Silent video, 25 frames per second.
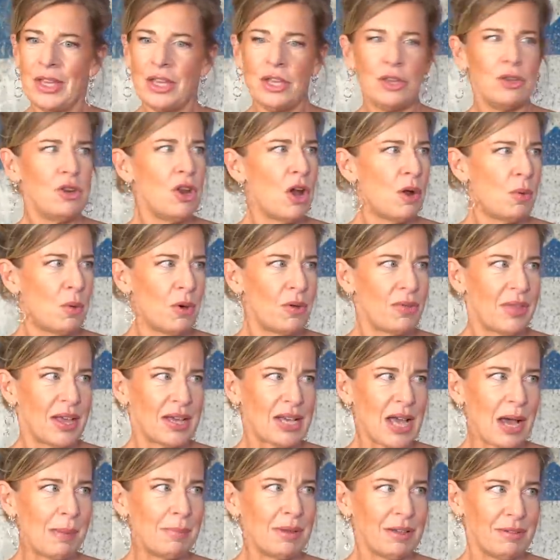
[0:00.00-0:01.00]
you know what they're
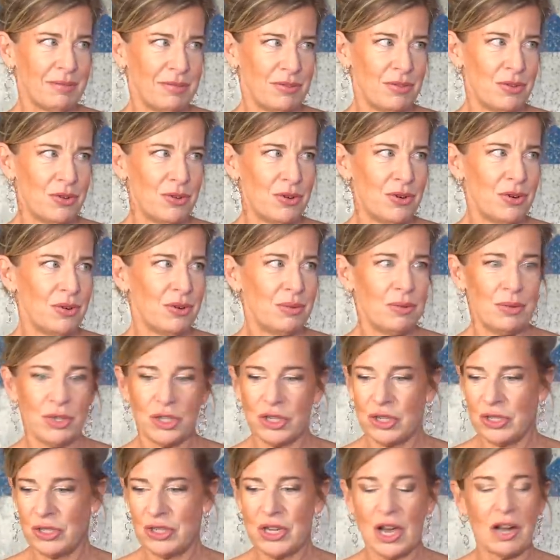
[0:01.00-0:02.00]
coming for,
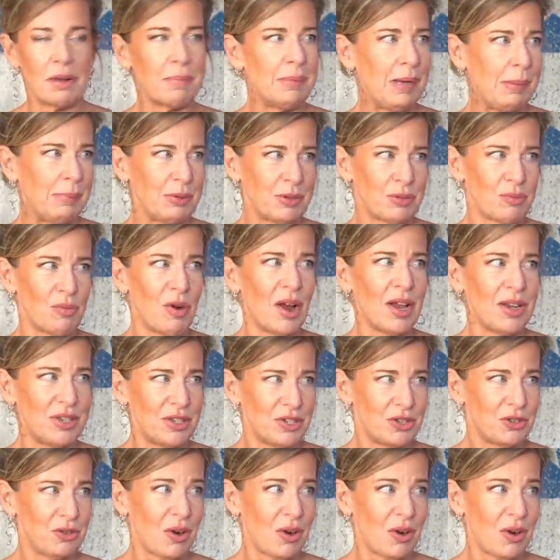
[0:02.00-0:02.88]
which is young people's right to